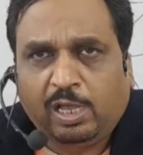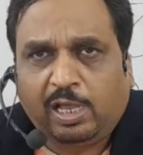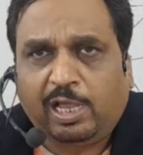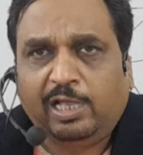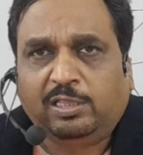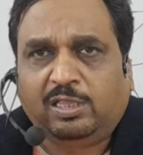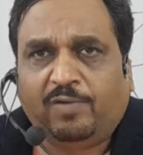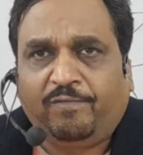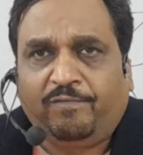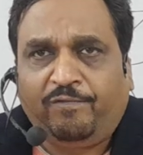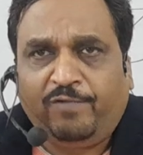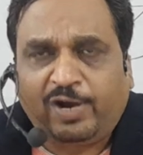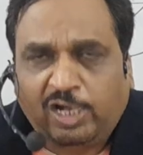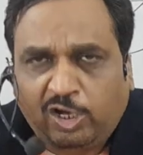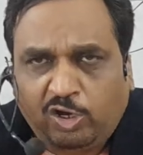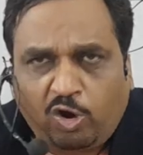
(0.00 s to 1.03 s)
in the
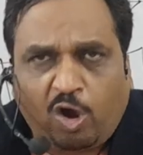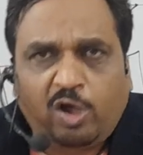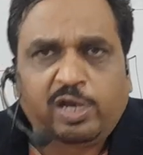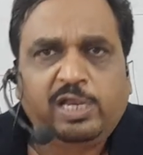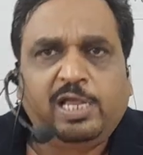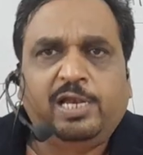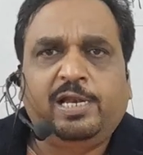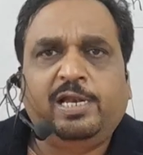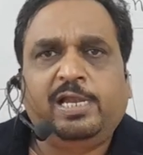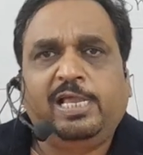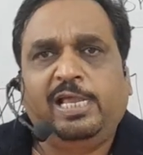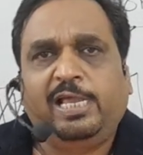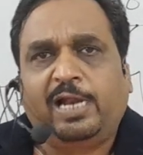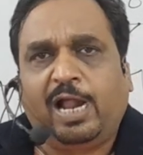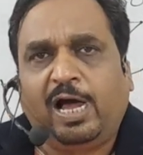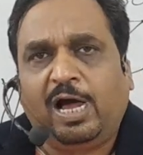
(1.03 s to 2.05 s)
Victorian
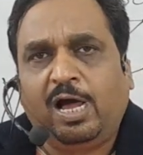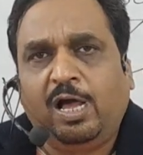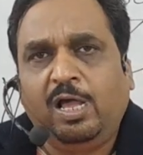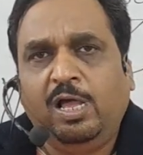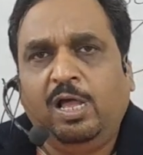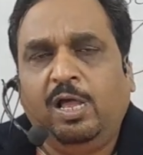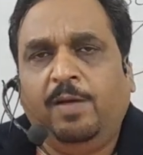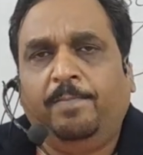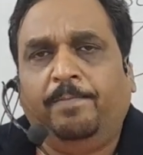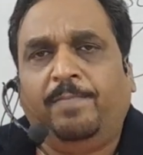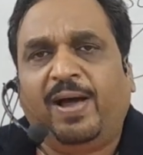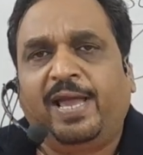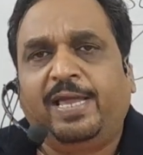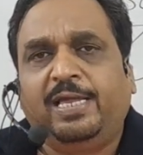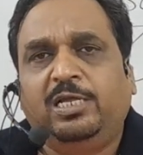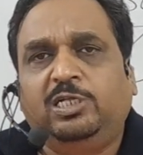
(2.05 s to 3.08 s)
era
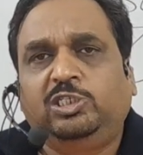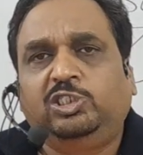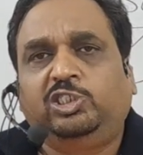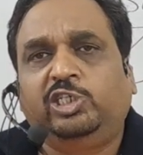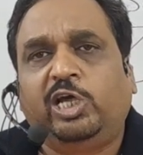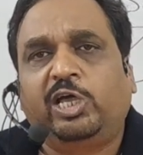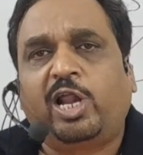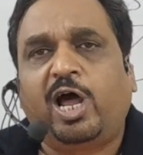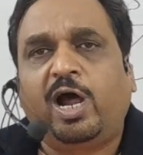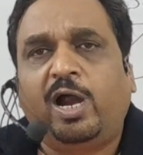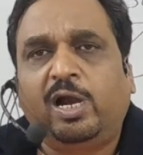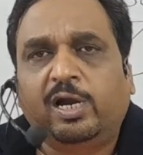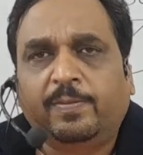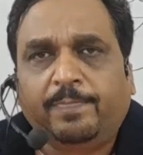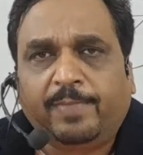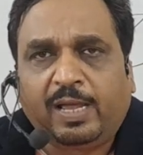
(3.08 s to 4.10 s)
by
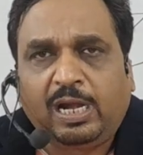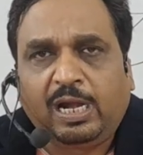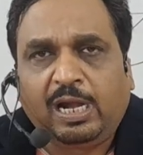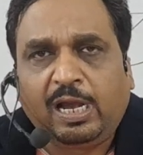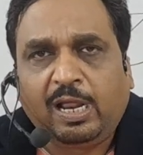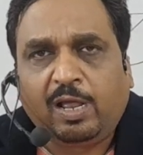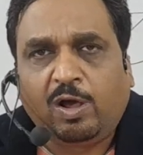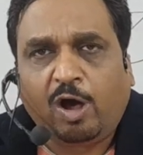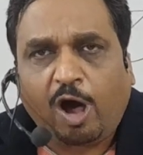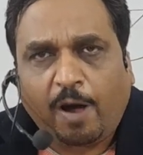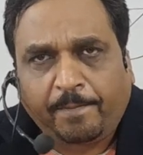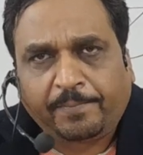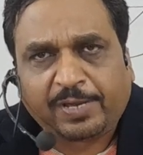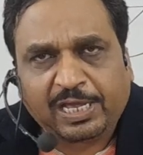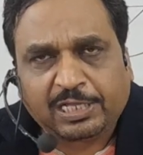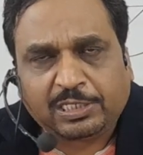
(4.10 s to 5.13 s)
Gerard Manley
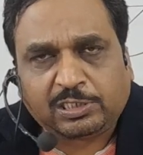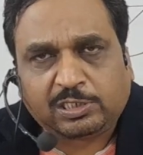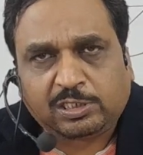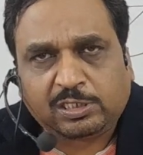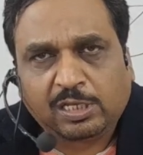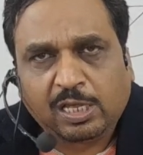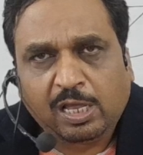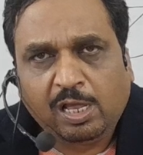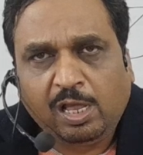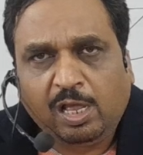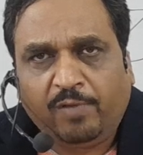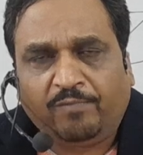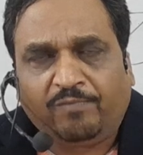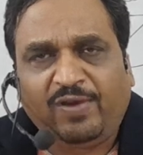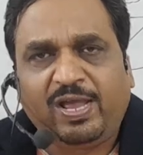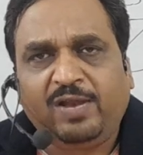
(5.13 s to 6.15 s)
Hopkins.
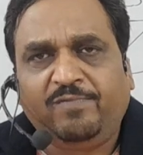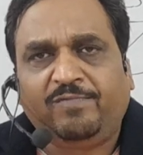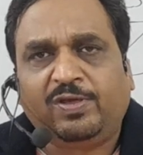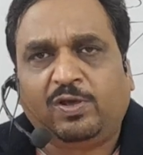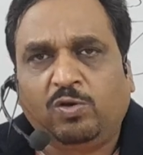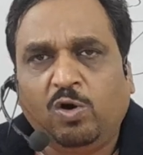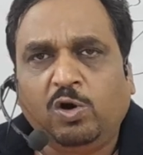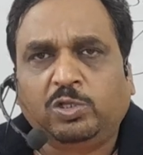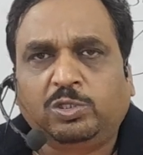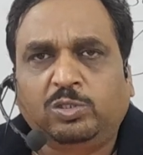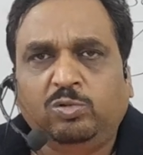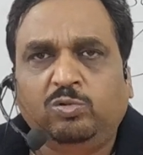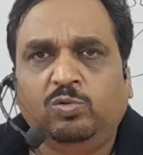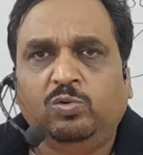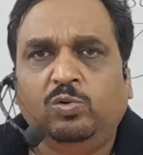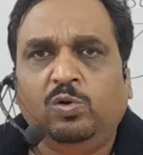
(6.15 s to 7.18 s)
When we go
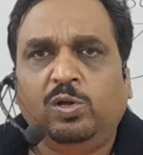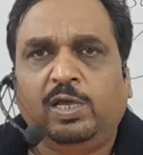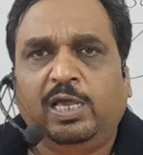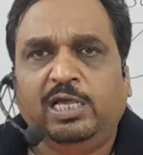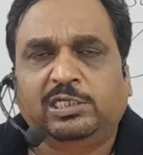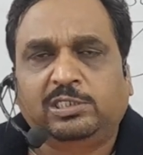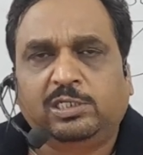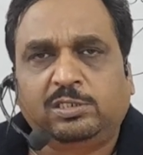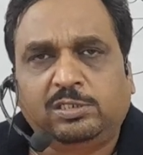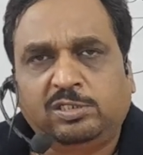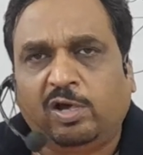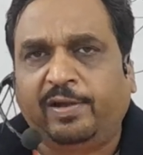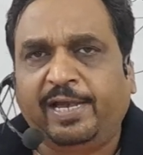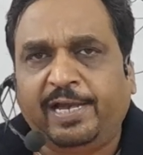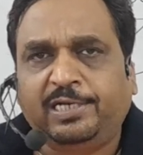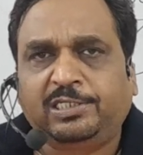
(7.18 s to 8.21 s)
through his
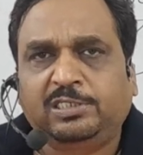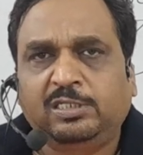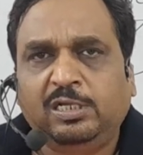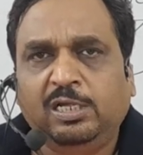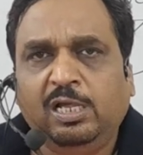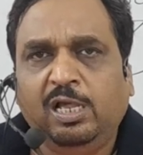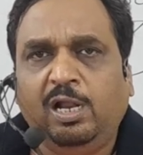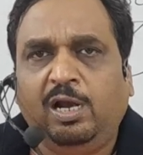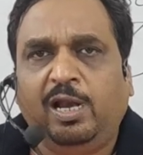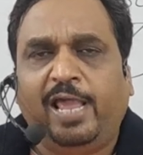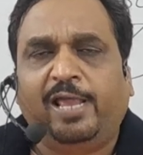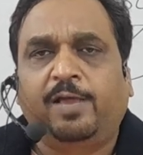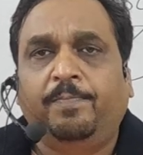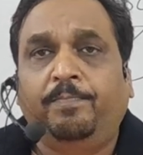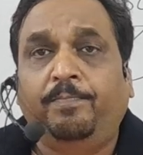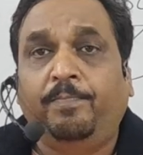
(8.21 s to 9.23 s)
sonnets
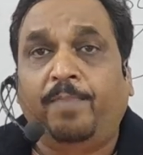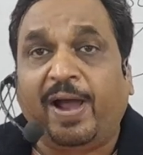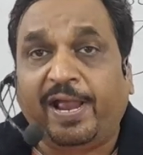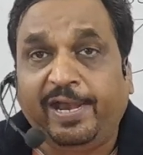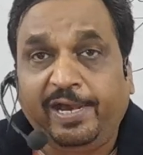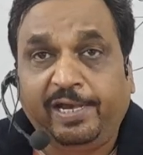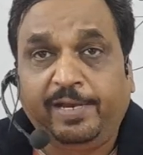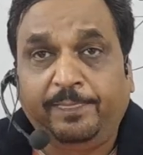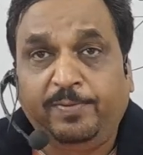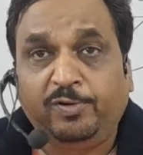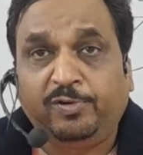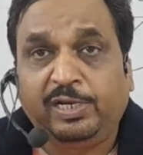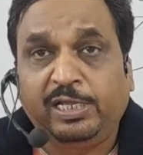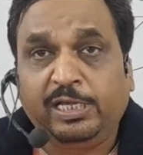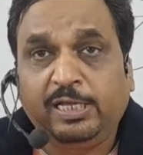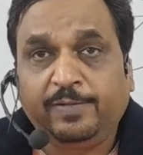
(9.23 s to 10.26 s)
like Pied
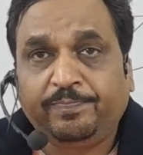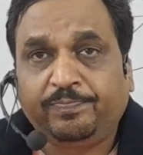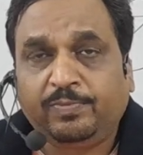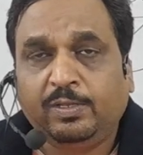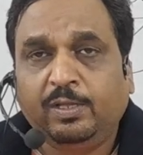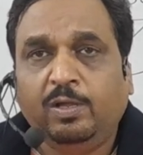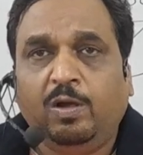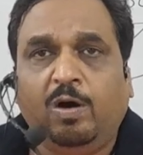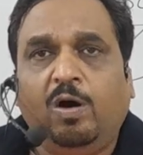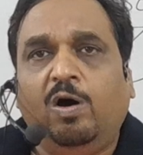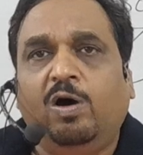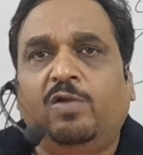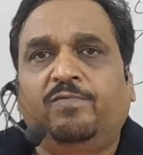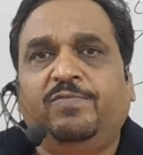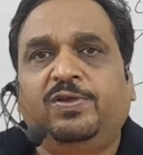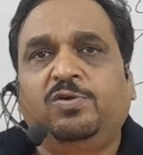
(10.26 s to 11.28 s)
Beauty
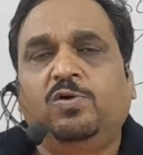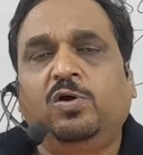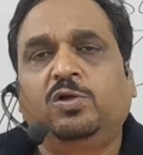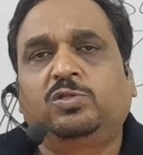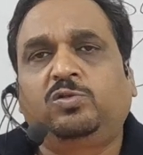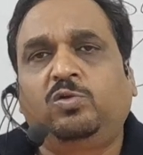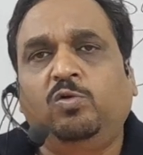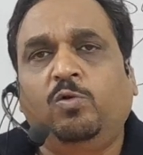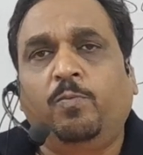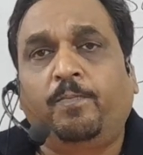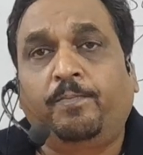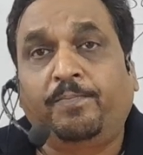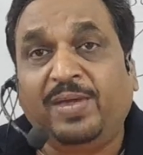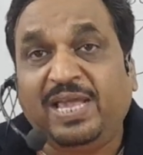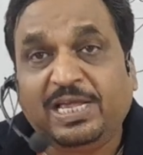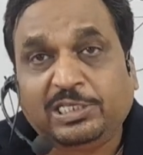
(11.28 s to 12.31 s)
or we go through
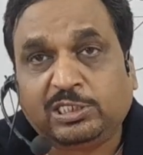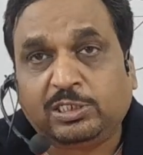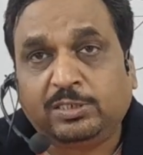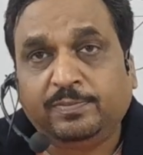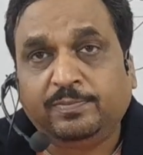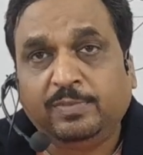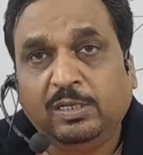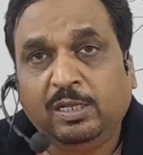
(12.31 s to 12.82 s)
Peace,